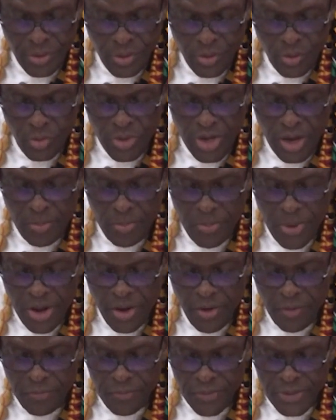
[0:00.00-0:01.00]
without
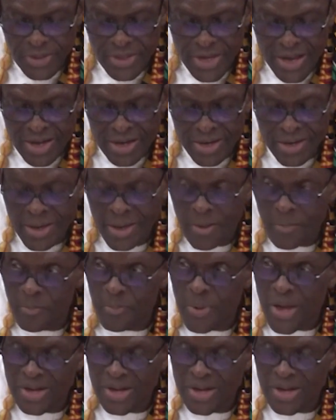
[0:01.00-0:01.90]
prior fiscal impact